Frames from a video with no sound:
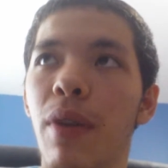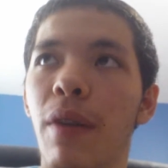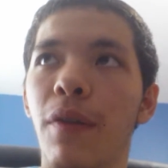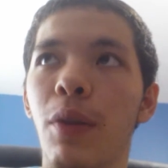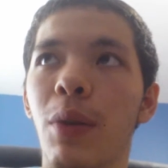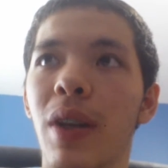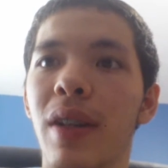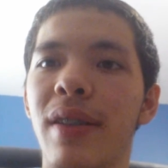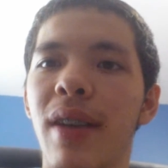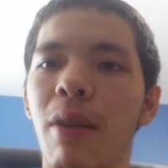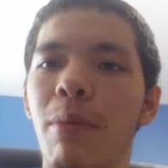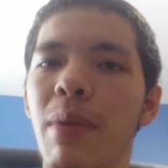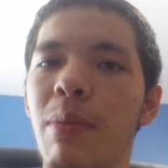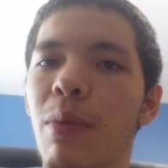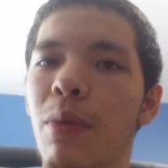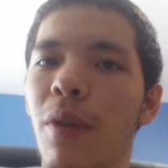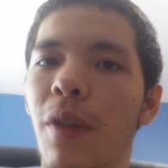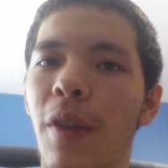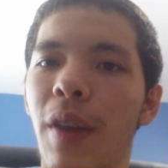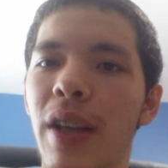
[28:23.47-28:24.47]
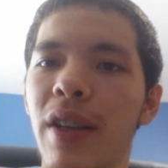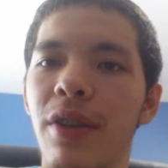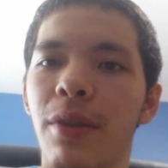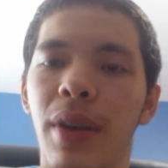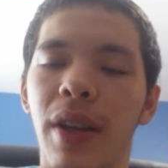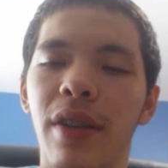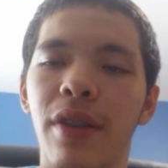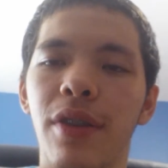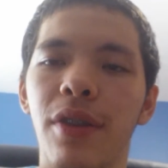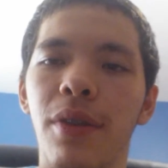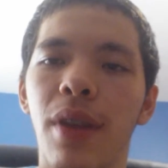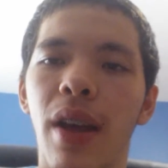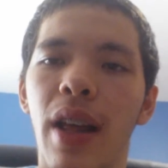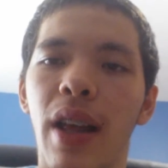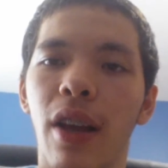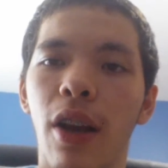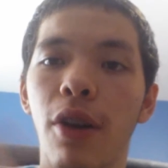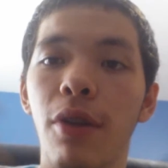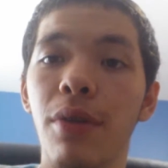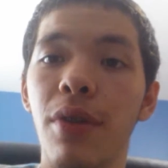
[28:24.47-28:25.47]
if you were to tell people what things you're into, that,
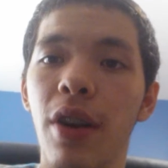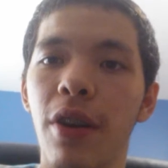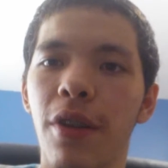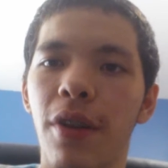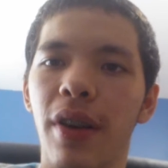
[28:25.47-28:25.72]
like, oh no,